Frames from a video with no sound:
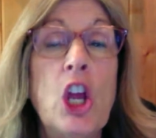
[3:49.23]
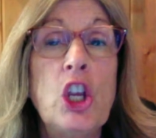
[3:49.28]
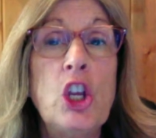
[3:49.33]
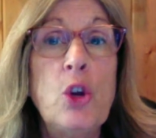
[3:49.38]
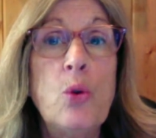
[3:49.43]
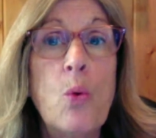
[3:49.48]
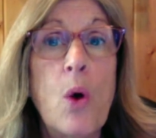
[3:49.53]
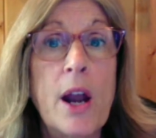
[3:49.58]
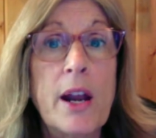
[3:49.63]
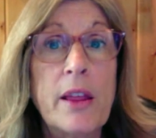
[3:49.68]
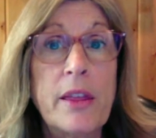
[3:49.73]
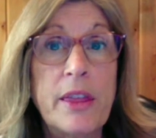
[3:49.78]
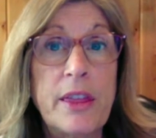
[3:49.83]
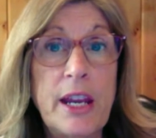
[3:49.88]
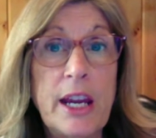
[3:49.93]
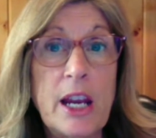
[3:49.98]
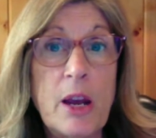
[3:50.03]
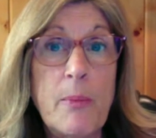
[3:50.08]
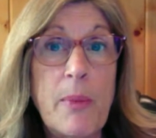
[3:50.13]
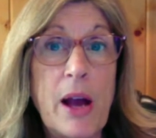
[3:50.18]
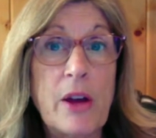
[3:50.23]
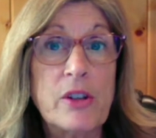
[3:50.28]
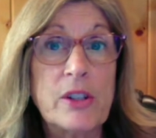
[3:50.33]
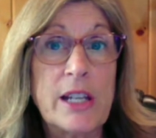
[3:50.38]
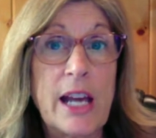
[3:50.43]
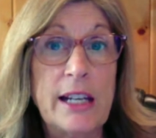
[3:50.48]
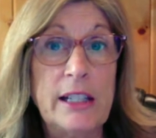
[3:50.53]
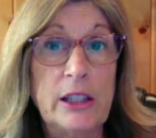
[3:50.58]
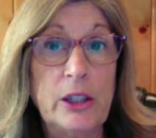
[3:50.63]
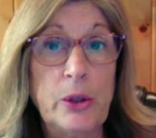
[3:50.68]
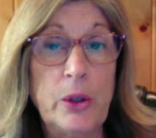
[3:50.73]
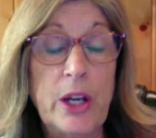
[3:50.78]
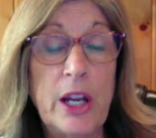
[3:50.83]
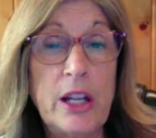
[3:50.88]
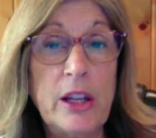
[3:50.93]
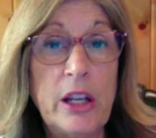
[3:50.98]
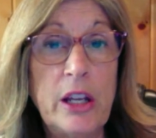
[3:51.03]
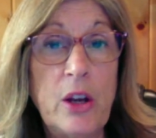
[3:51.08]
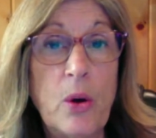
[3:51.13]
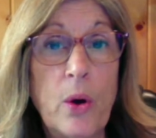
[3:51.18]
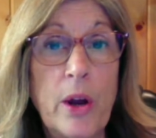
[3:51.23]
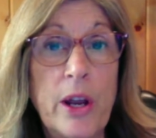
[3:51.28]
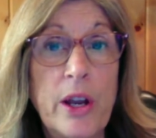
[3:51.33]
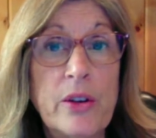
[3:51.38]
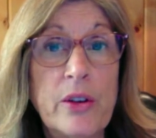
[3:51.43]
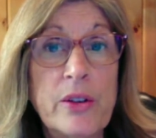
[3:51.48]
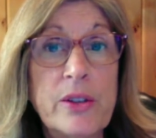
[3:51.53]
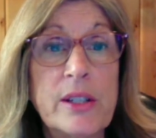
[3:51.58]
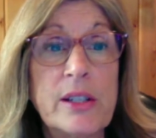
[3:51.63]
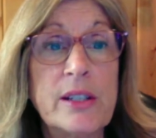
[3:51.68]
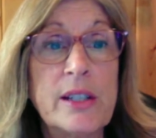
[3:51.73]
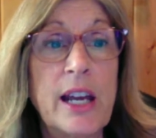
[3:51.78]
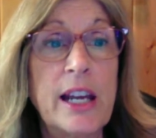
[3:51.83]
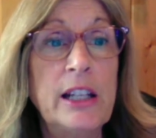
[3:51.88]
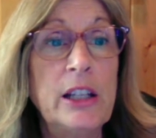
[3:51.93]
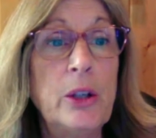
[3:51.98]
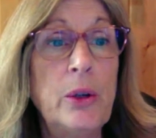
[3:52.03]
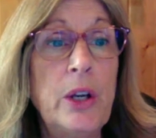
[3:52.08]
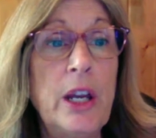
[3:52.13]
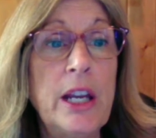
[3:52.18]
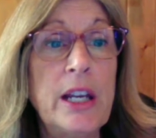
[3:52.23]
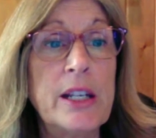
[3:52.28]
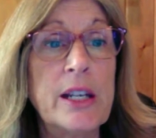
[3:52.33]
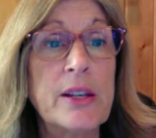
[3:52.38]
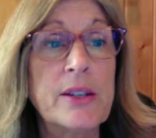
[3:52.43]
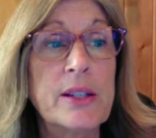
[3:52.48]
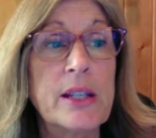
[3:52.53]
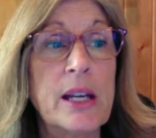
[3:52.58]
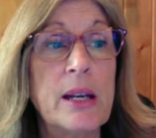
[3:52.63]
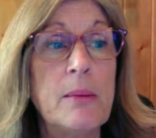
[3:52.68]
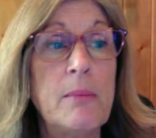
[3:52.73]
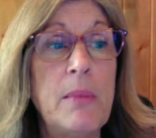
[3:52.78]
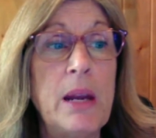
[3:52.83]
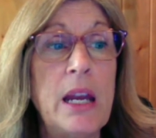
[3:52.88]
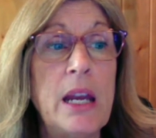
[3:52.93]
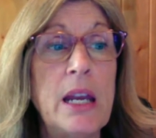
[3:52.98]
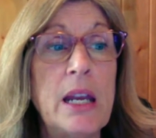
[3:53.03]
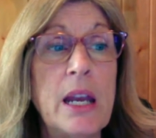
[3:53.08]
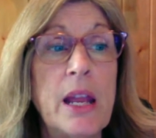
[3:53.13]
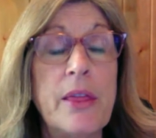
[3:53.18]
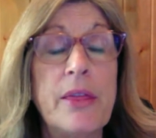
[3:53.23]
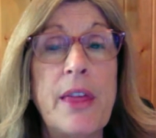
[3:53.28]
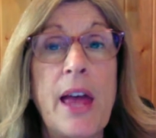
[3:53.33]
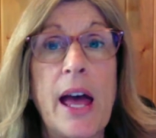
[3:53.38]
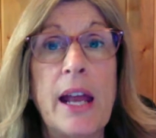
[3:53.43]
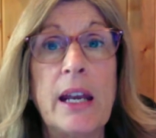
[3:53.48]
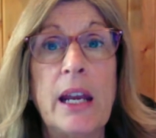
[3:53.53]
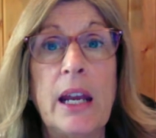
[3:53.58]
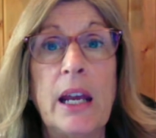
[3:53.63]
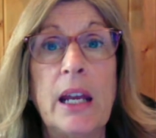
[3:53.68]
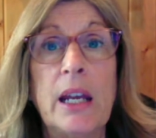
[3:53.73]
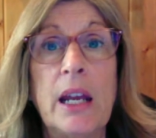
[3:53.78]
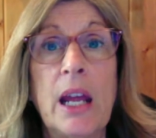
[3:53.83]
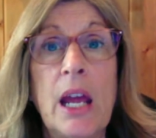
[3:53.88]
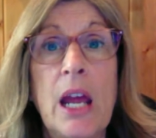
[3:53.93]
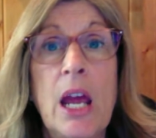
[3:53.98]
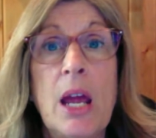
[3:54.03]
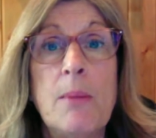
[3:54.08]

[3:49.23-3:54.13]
You want to think about diluting the oils, and diluting doesn't mean that it